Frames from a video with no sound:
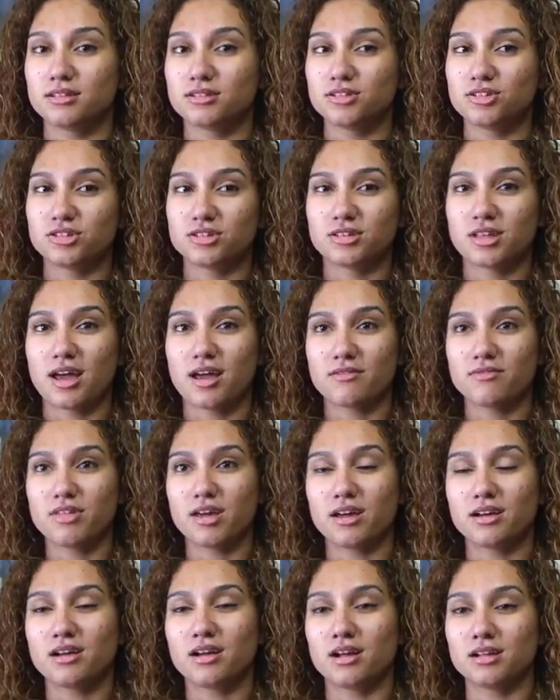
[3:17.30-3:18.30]
just have
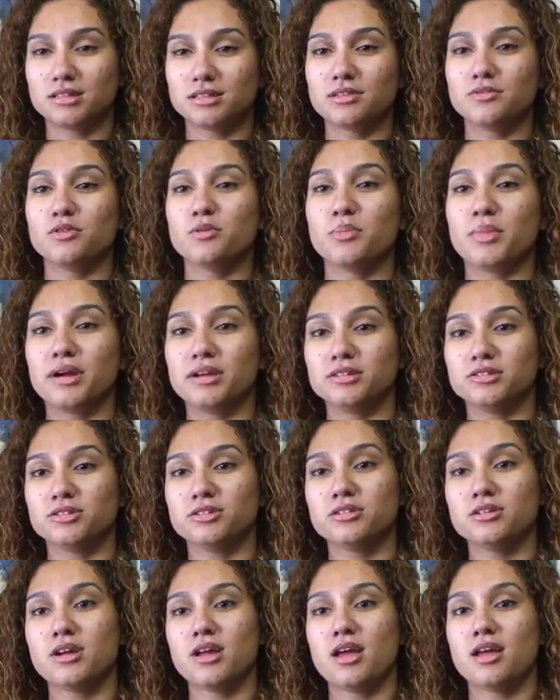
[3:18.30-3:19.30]
that constant
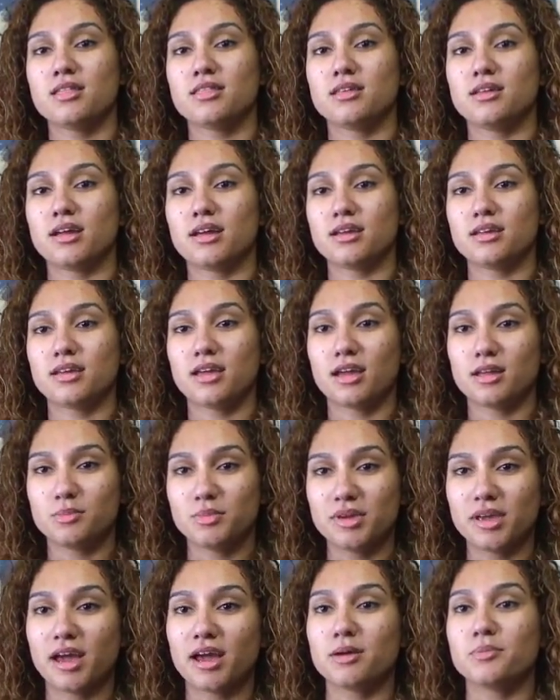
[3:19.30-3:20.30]
reminder that I
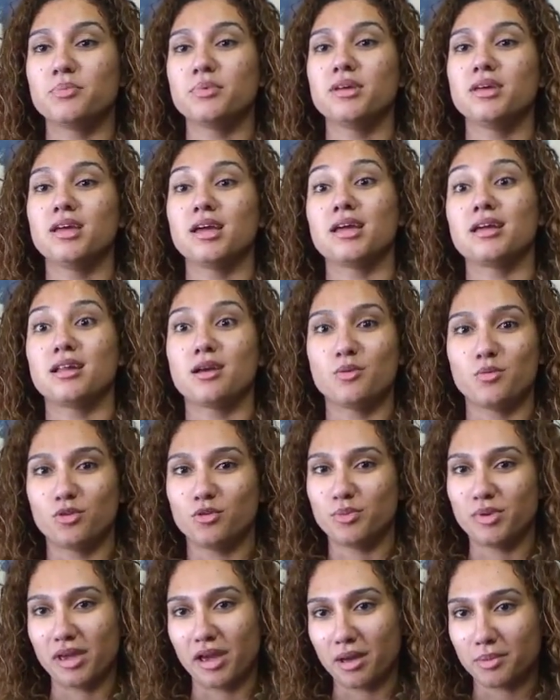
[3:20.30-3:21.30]
can be happy and I
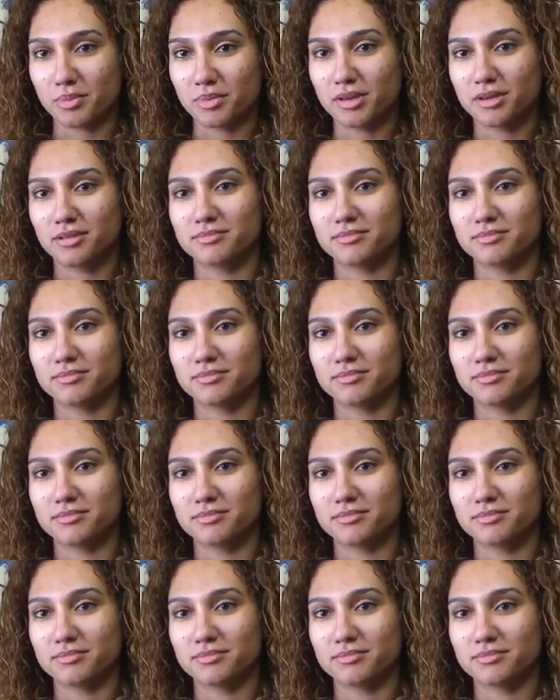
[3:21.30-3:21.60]
will be happy.